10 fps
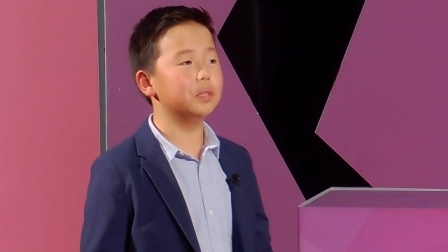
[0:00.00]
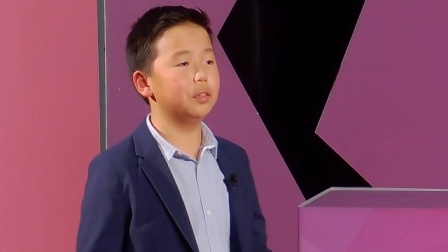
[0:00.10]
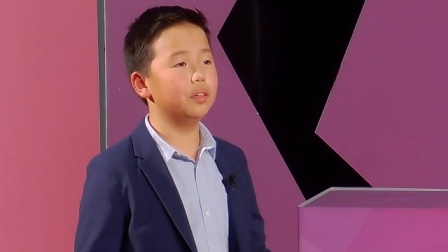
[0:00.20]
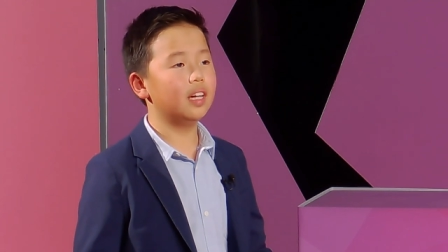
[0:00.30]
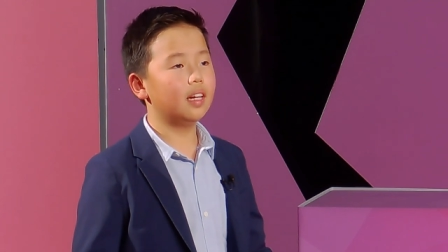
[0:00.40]

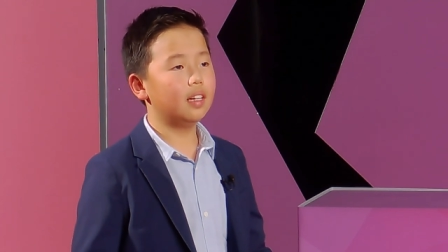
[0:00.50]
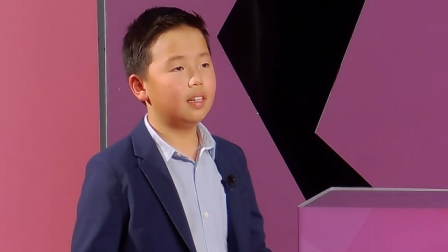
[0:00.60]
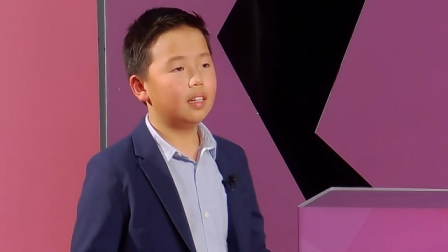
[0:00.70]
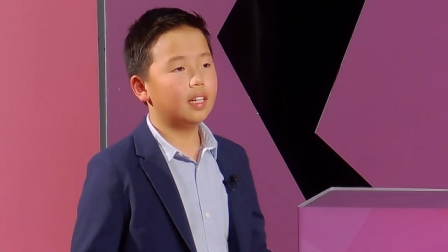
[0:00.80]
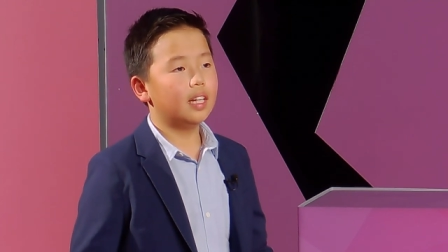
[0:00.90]
mood,
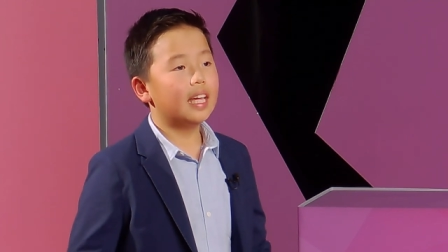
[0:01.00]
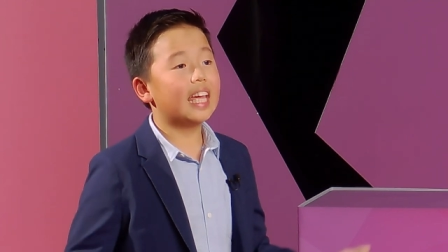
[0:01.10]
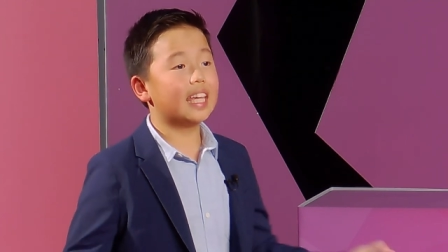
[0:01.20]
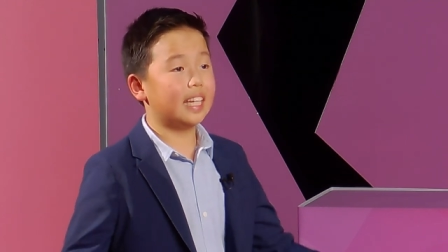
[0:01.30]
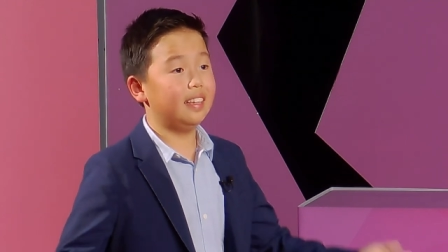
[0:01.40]

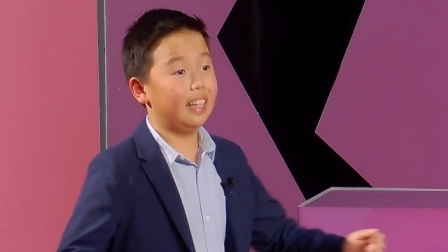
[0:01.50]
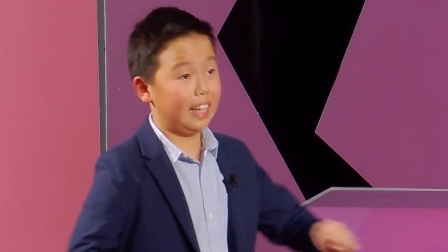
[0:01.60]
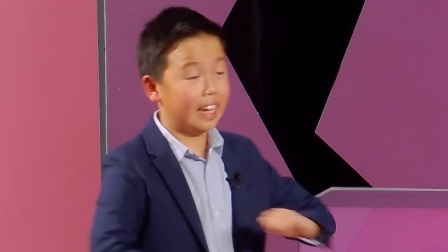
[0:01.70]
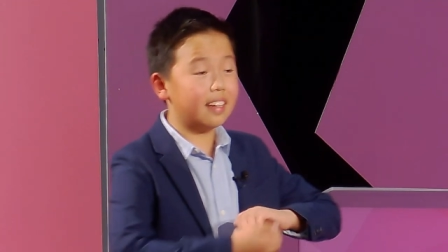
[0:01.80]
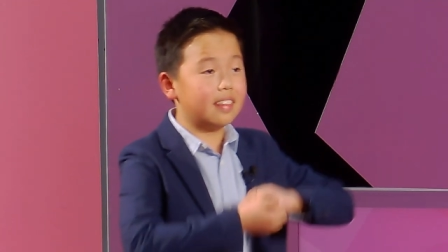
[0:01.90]
it can
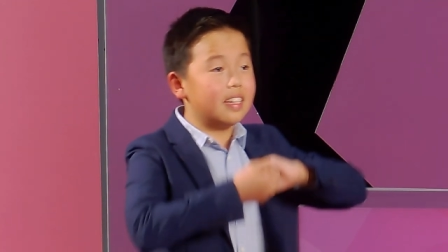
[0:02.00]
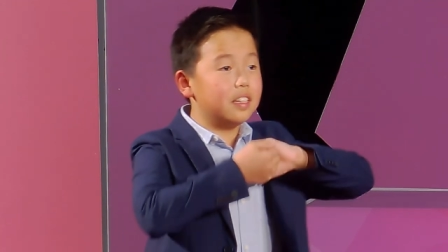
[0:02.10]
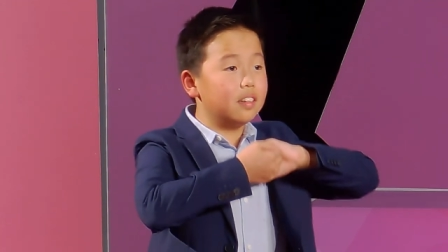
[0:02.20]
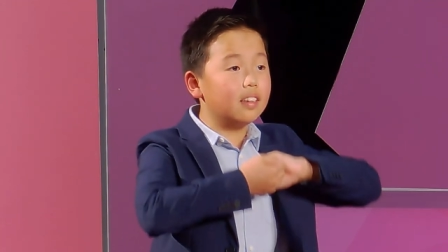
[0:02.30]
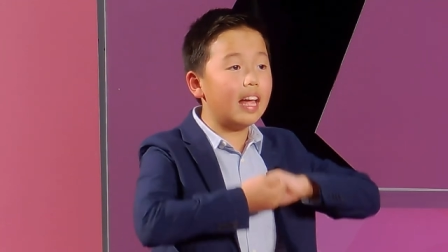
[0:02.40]
lengthen
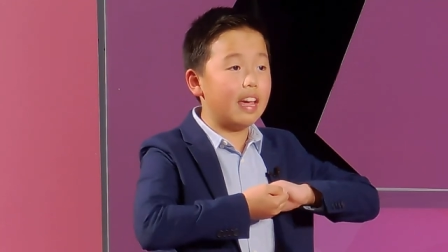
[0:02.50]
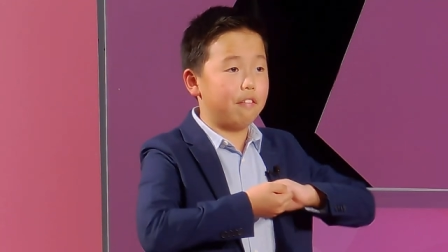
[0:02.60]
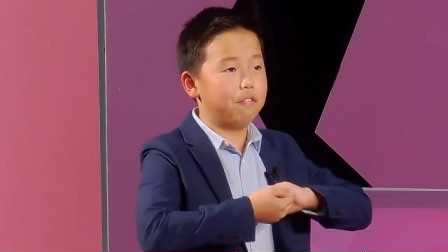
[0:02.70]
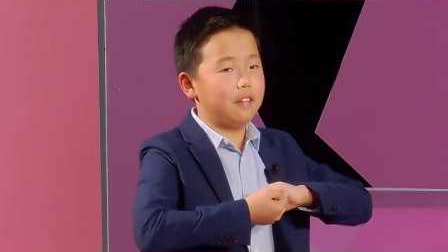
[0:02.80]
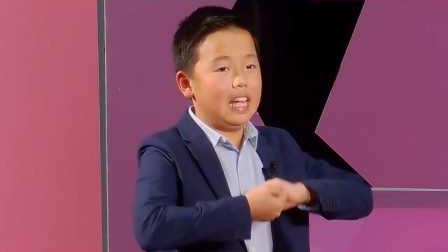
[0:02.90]
your
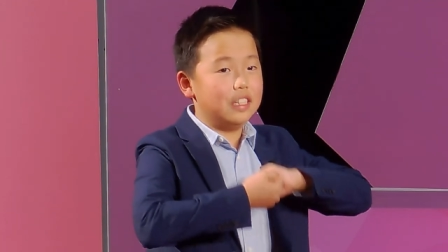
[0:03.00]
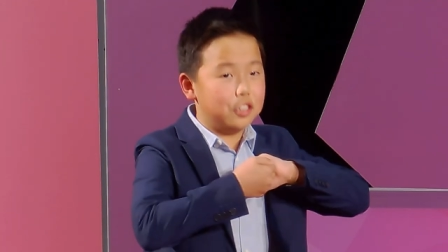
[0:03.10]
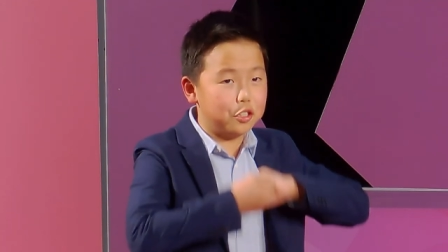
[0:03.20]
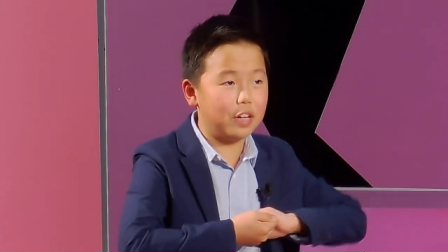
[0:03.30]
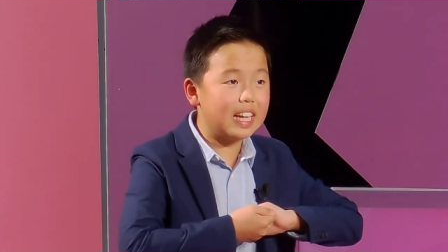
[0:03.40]
life and
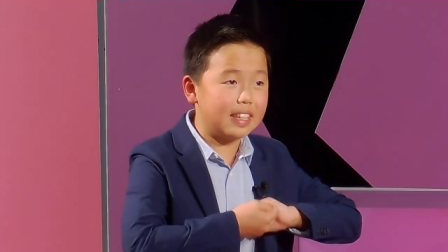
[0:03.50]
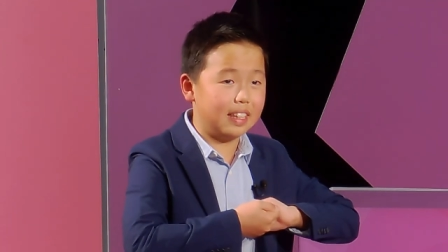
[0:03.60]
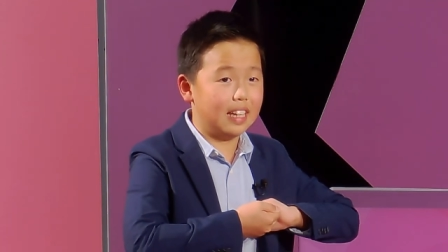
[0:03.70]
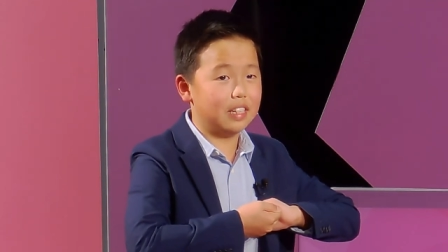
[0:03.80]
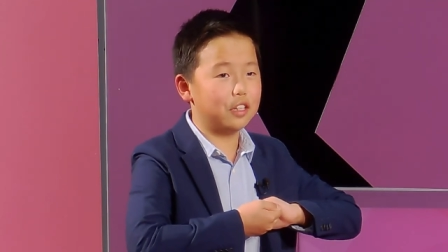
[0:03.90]

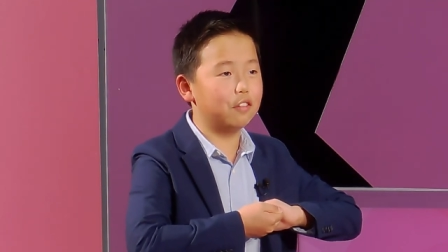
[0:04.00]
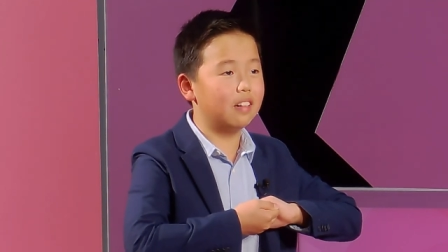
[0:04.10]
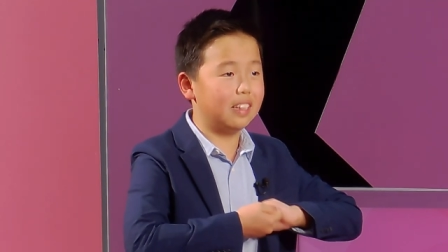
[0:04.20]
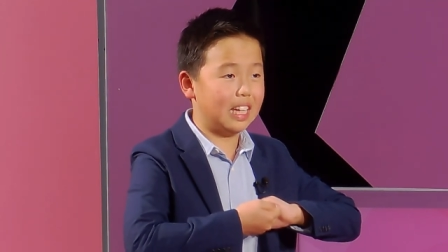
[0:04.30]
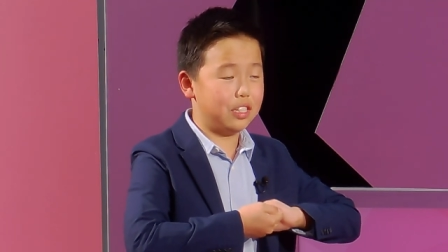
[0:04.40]
strengthen your
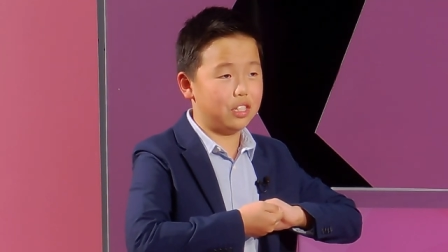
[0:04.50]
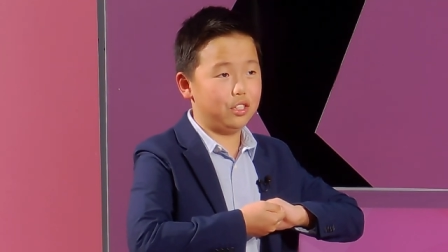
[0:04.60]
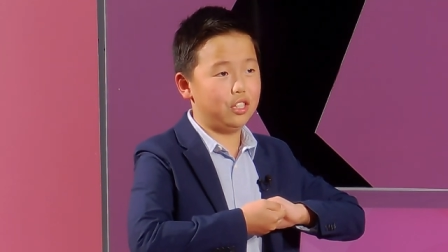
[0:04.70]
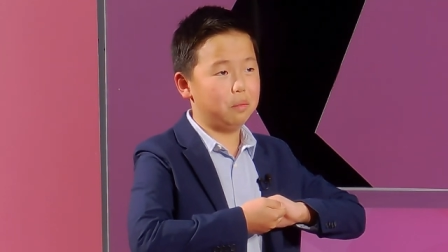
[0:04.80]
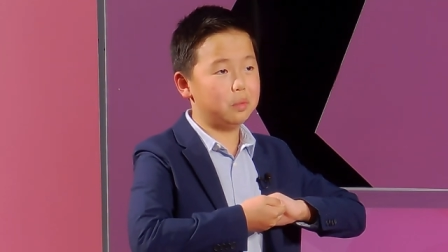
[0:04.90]

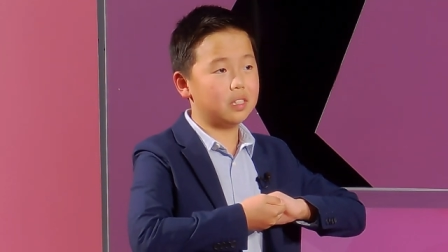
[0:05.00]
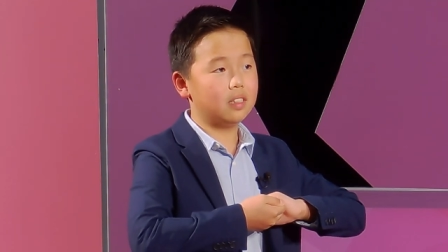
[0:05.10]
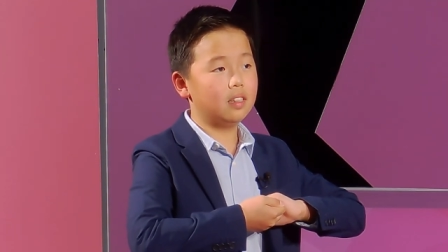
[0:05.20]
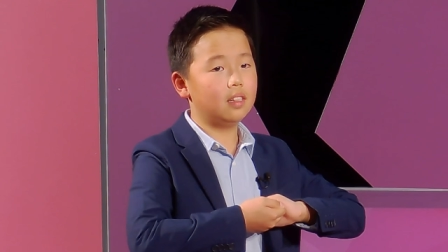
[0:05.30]
relationships.